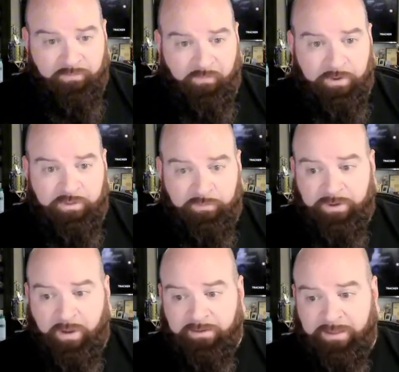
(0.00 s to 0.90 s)

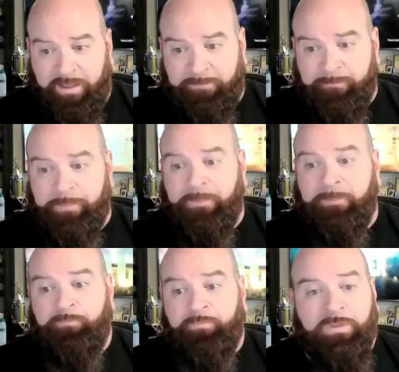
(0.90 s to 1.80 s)
43-yard line,
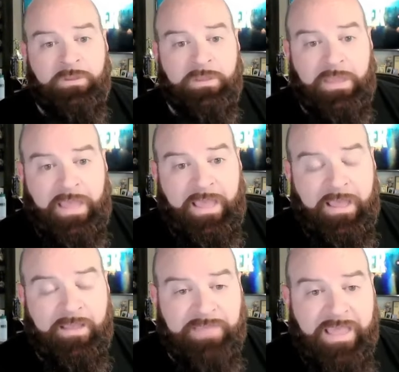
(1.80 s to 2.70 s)

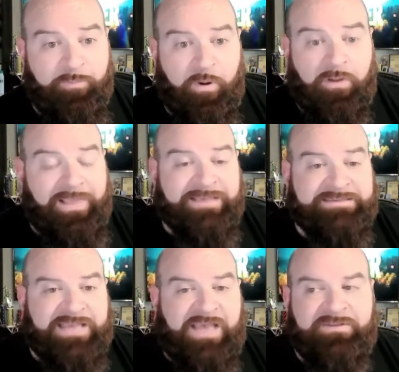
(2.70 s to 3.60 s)
and they burn like
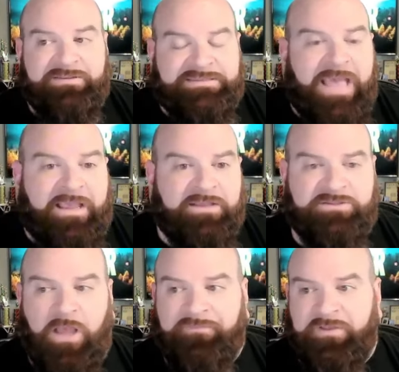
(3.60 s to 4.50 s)
7
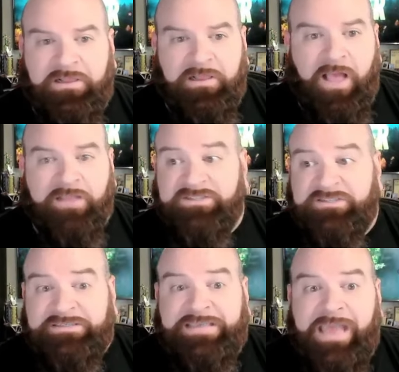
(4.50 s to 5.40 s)
seconds off the clock
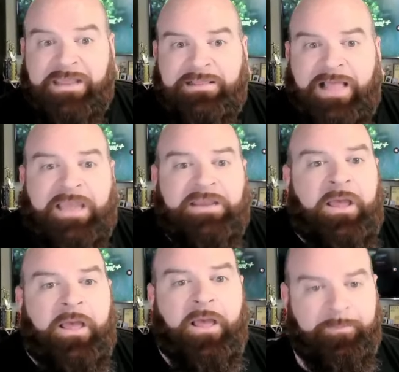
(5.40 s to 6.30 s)
just getting lined
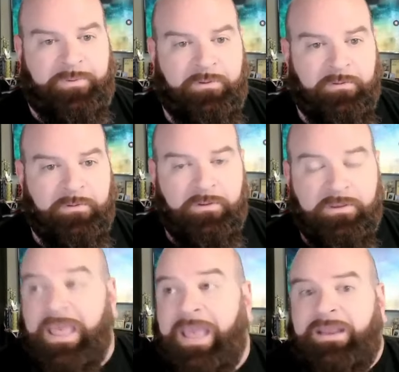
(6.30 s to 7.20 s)
up,
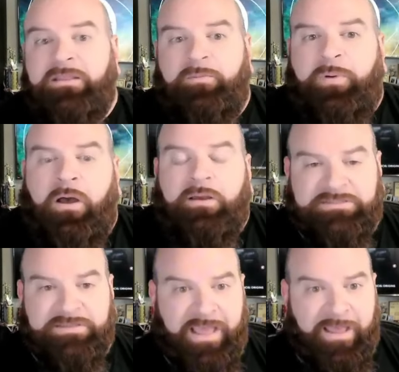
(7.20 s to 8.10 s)
getting the ball
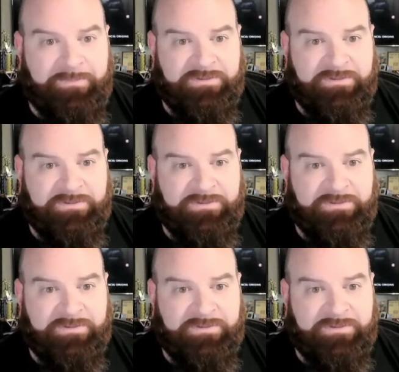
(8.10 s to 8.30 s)
snapped.